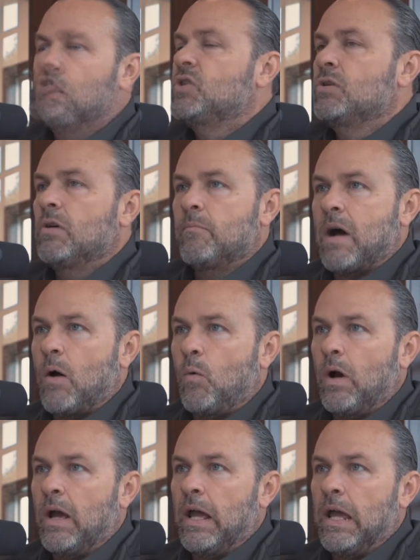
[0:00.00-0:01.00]
Do it my
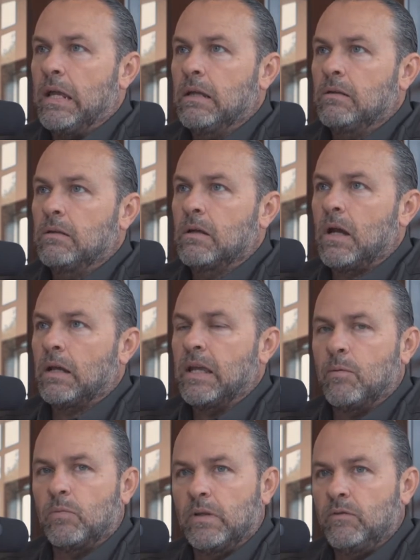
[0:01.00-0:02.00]
way. I
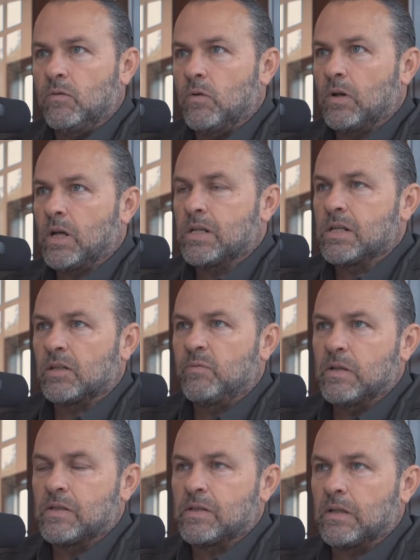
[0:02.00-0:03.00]
can't believe you would conduct
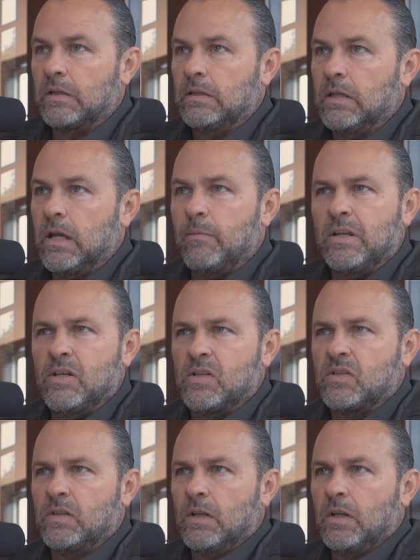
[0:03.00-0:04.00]
business like this. I mean,
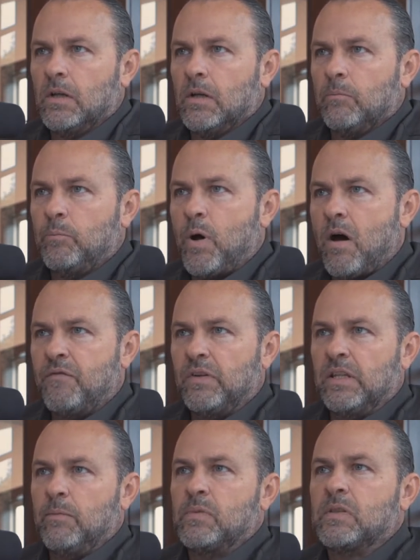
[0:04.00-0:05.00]
just
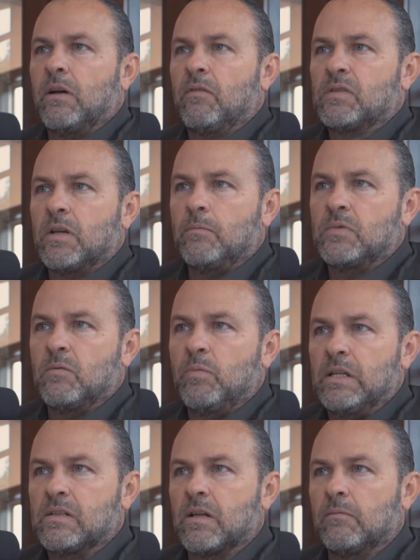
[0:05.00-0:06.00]
puffing themselves up to
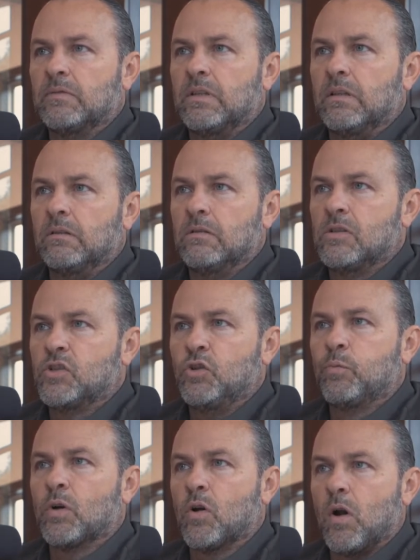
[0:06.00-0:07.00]
be something
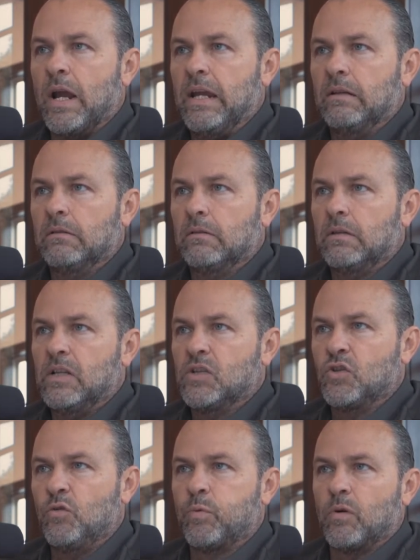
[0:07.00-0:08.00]
super great and
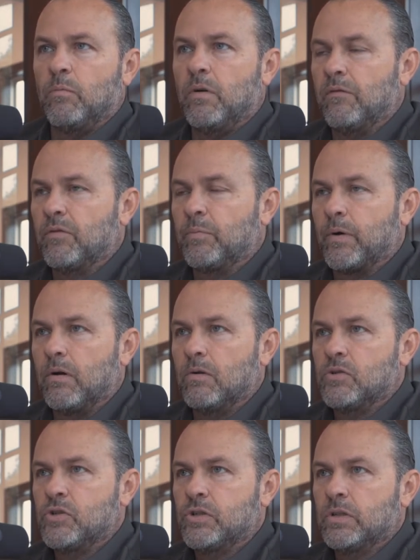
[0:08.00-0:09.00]
super above
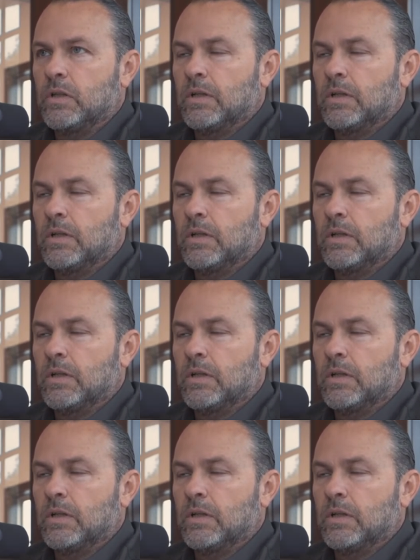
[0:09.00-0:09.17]
reproach.